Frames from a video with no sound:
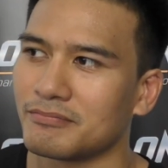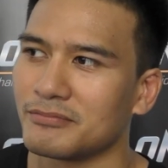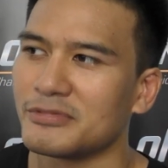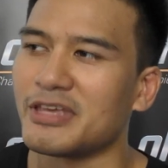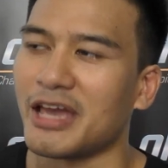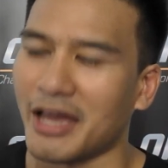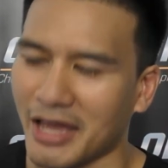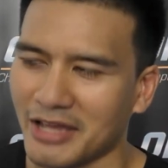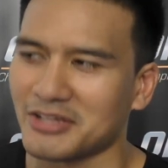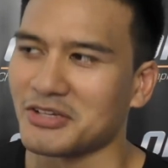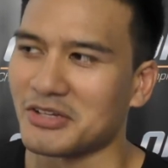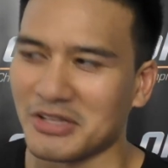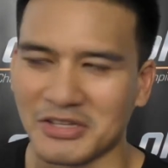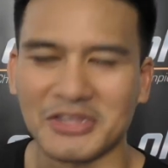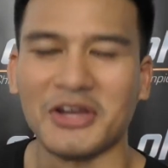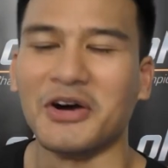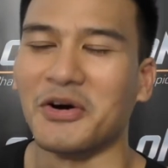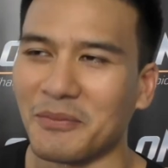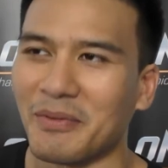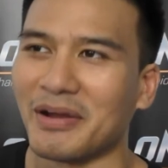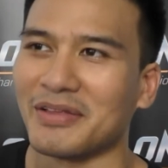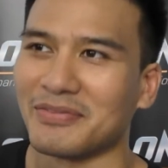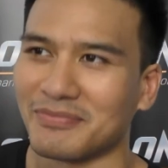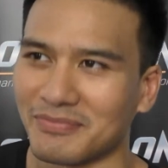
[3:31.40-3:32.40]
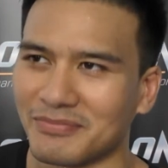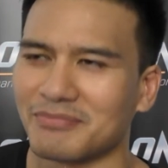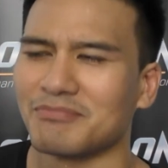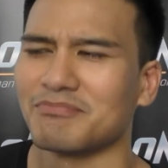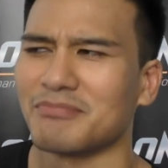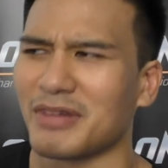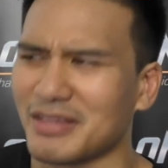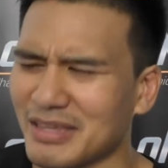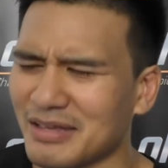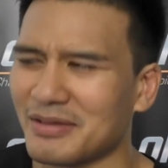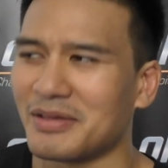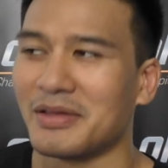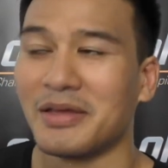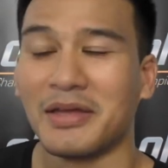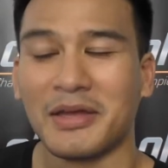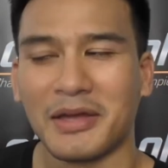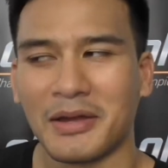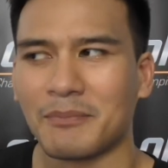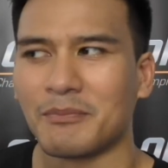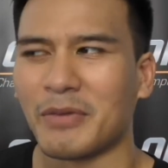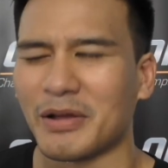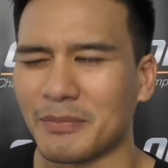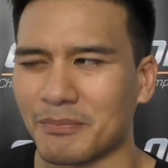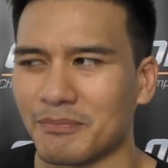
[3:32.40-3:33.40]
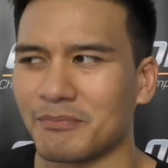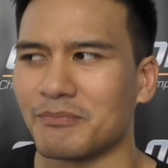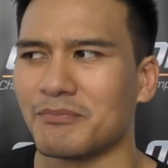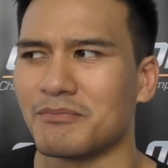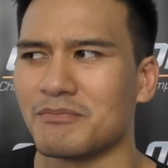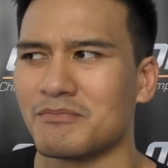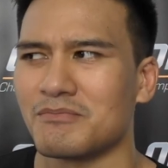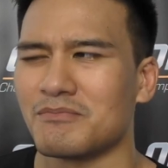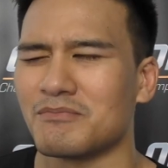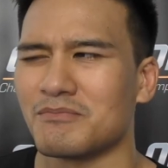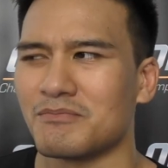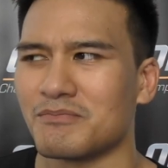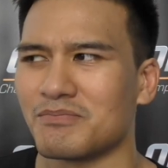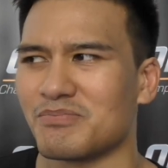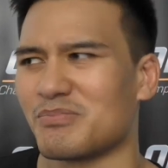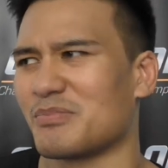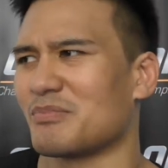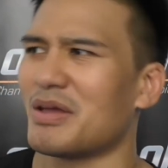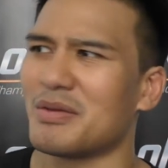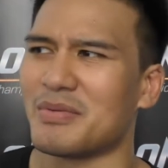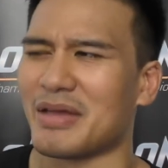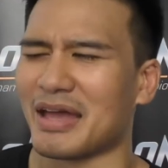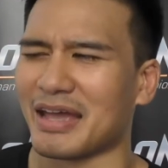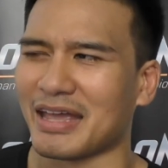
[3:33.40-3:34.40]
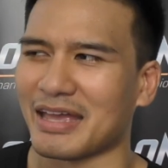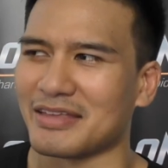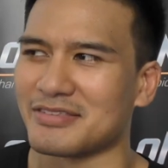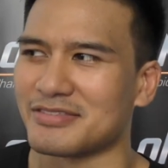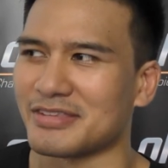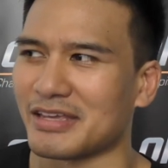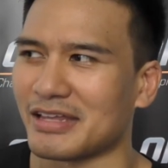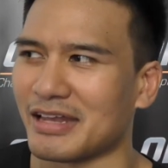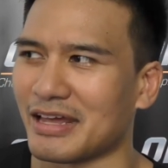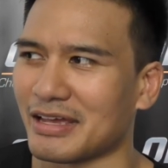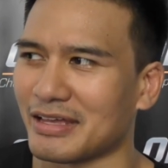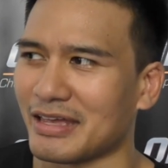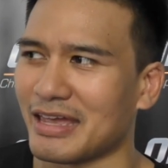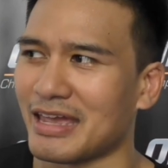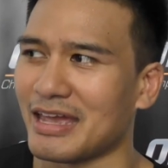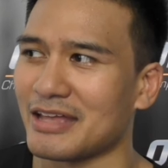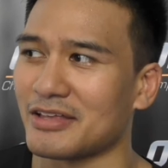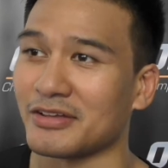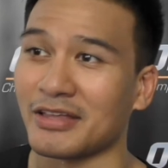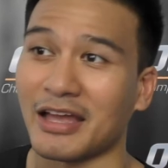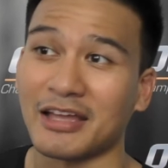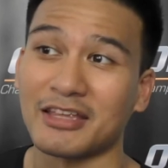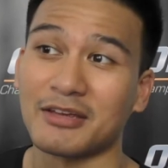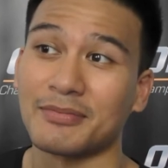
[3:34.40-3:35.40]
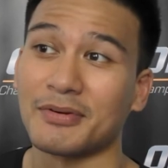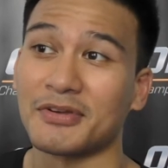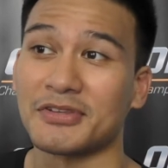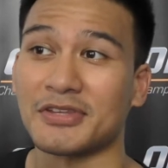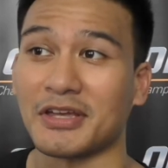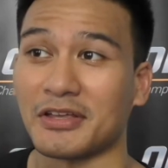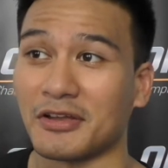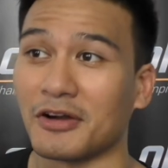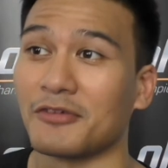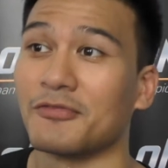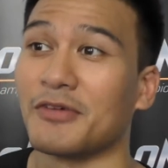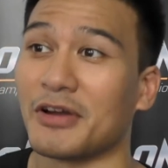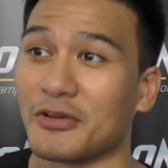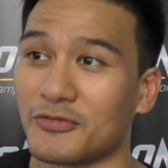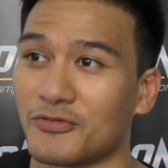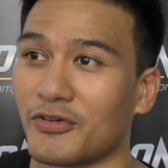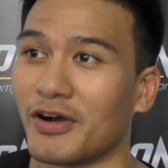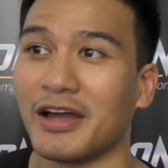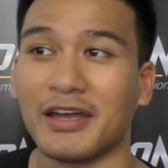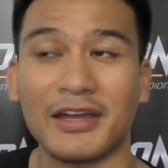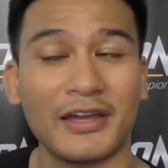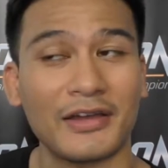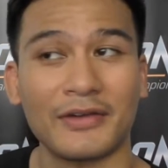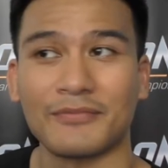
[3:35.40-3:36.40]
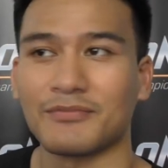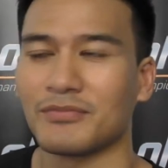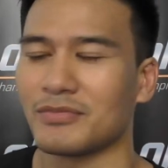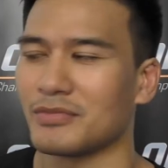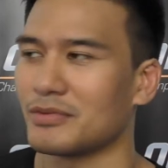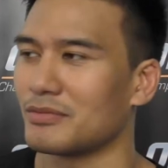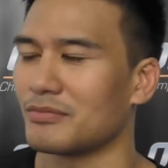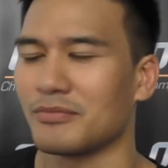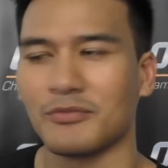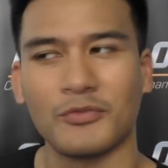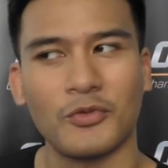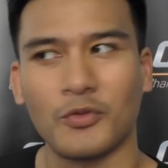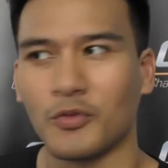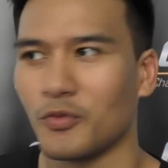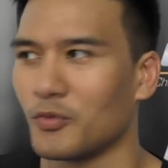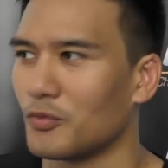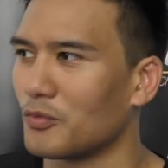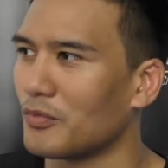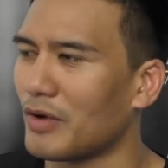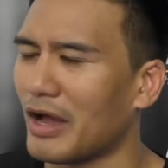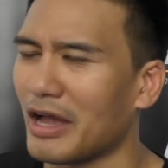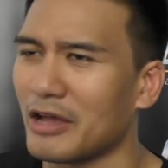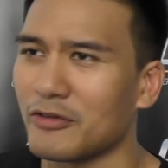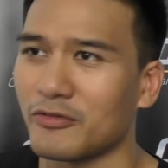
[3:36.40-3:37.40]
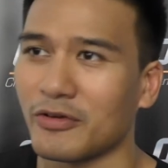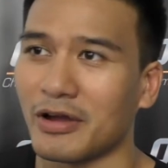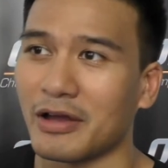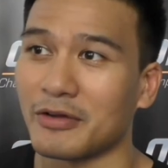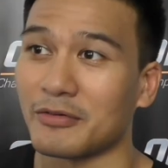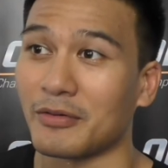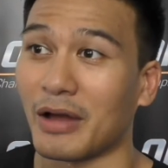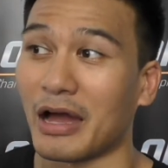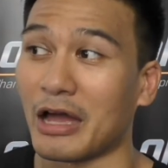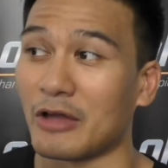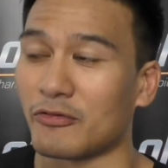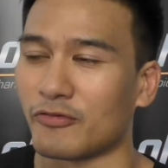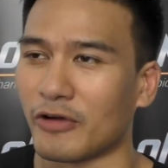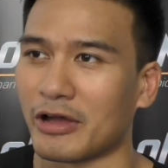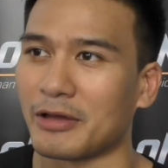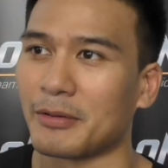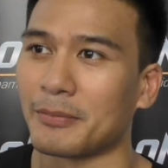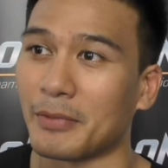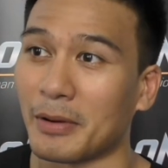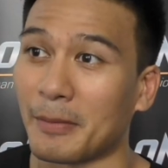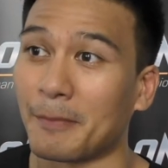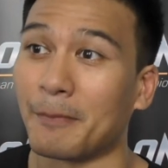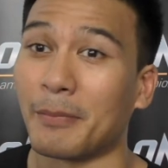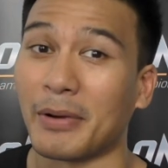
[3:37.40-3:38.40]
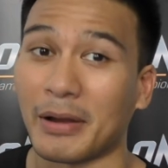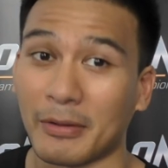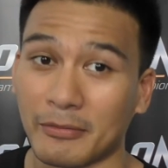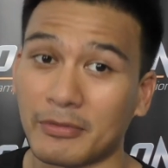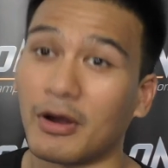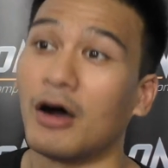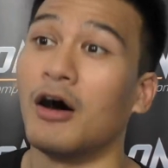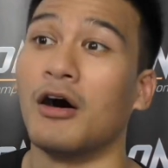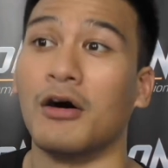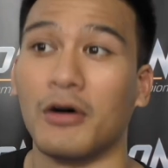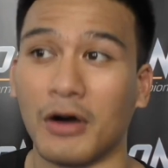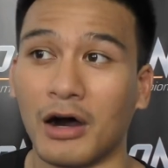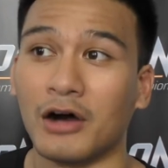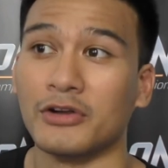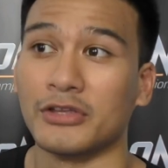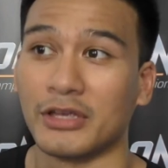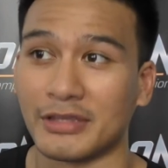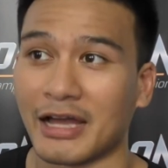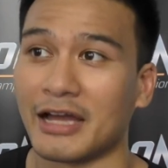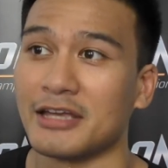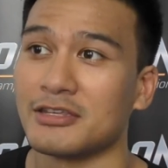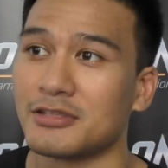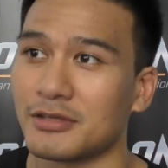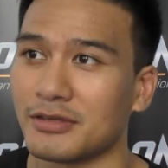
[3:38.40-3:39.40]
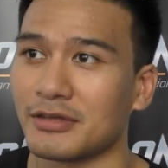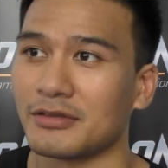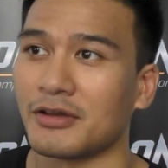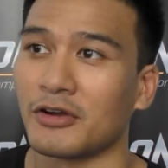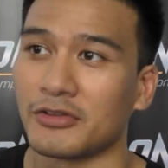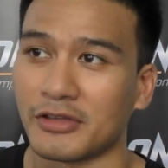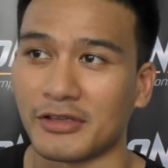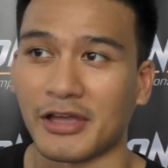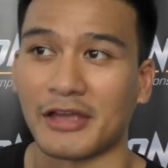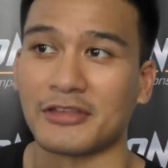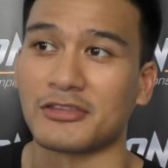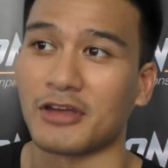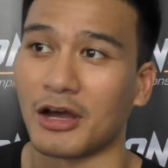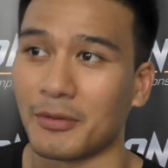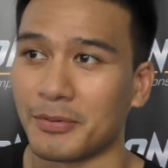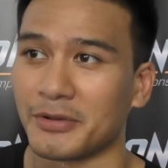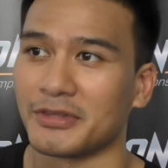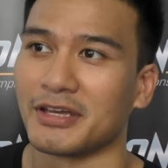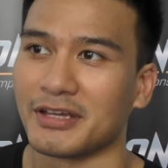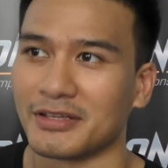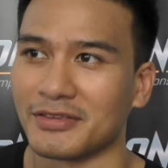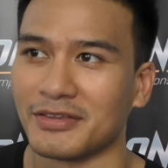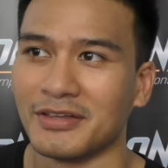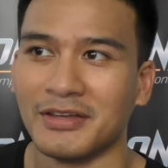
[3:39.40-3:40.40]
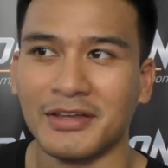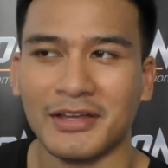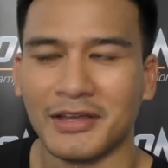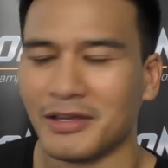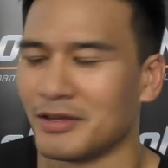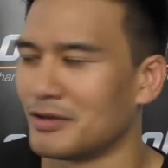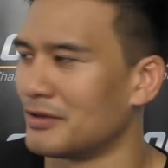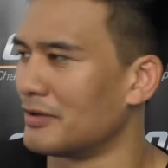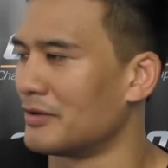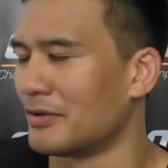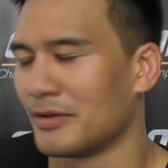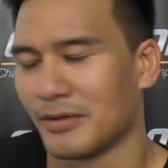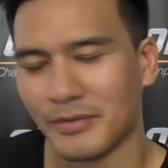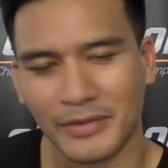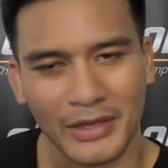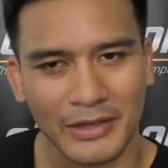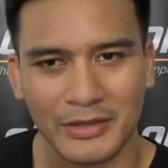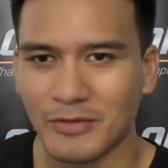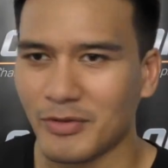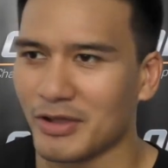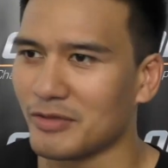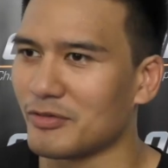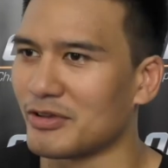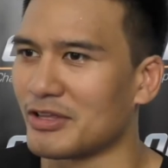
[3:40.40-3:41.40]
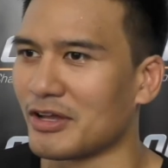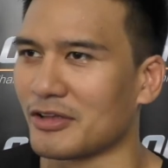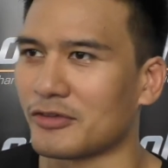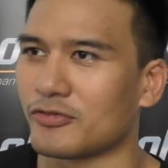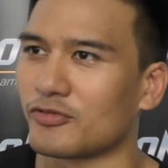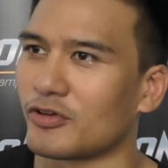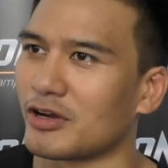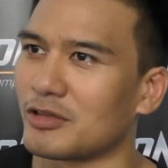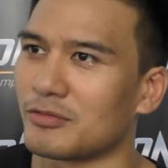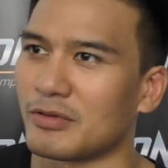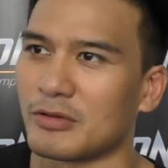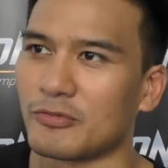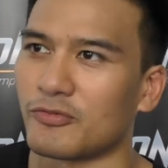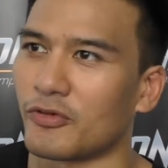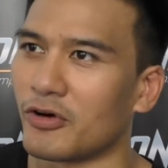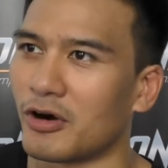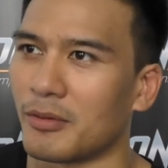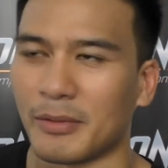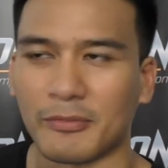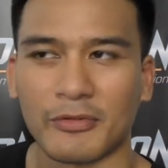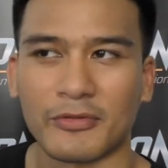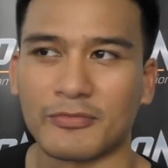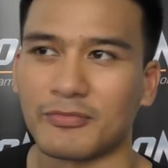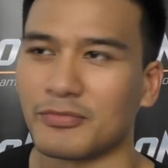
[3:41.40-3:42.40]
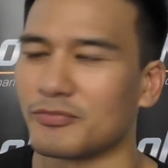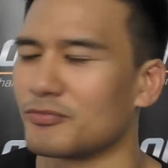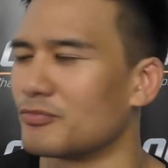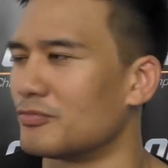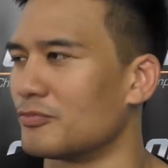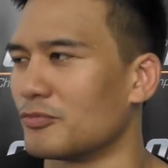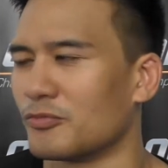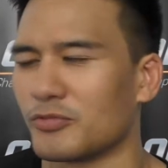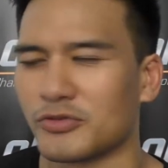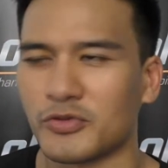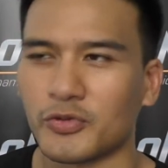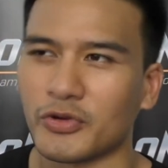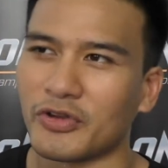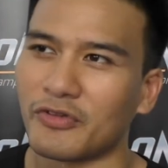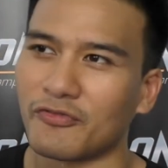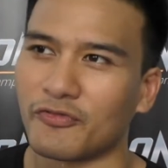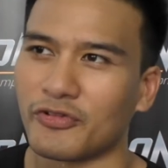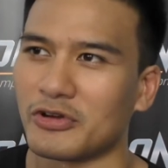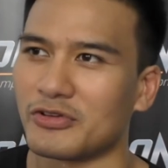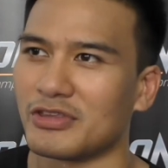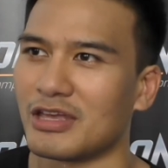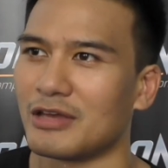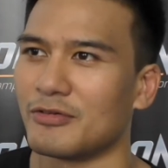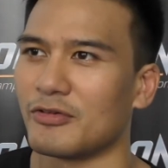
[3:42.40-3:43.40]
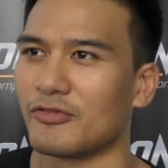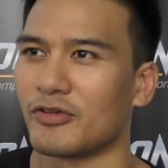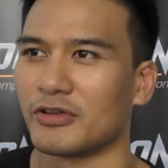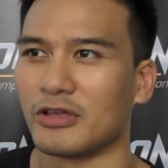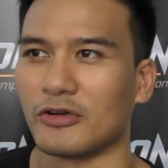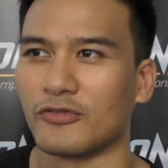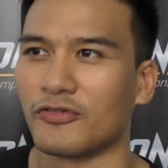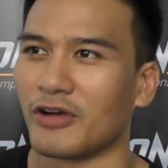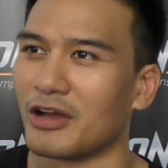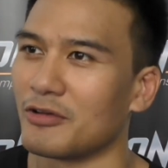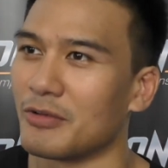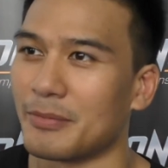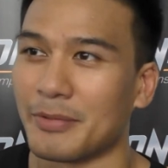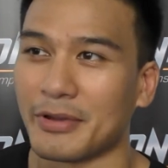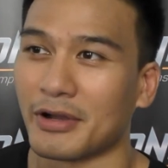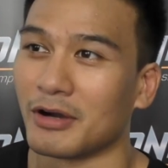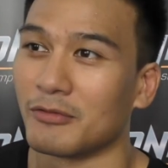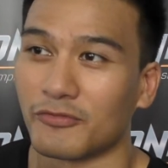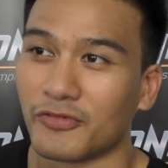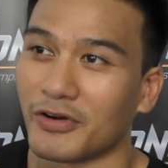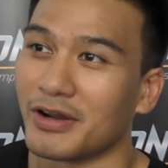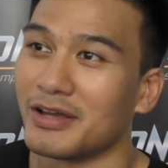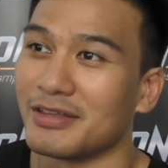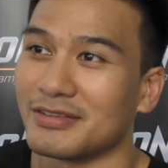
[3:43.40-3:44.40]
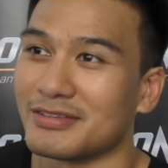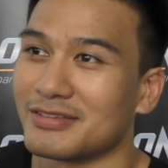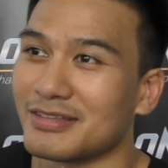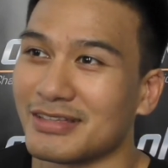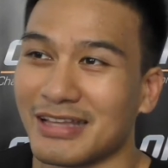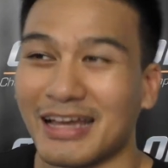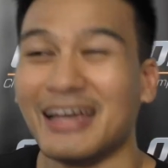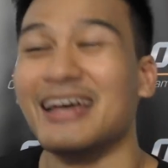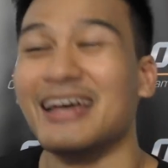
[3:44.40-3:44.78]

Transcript: Yeah, actually no, but but but maybe I can say like eight or ninety percent of my fight I, I, I fight uh, all, all the nice all the nice opponent. Even we're not friends before, but we, few days before the fight, we become friends.